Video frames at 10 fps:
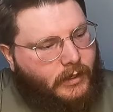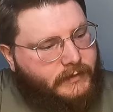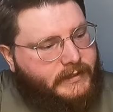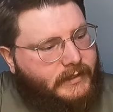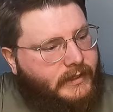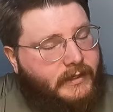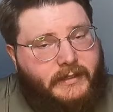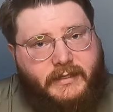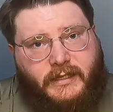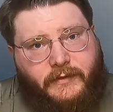honestly
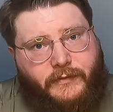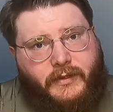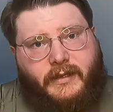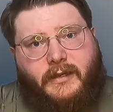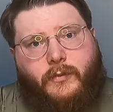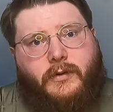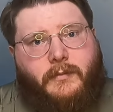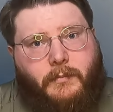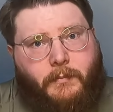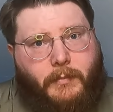guys, if you can get
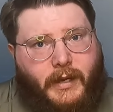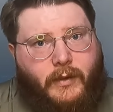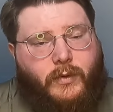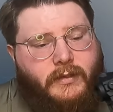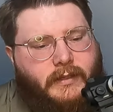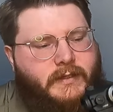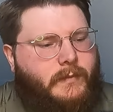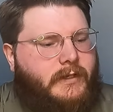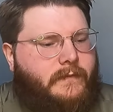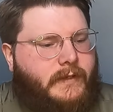one, buy one. That's
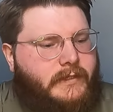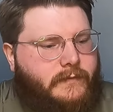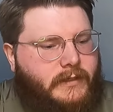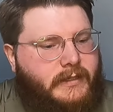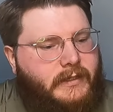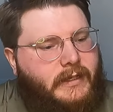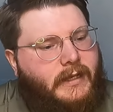my advice for it.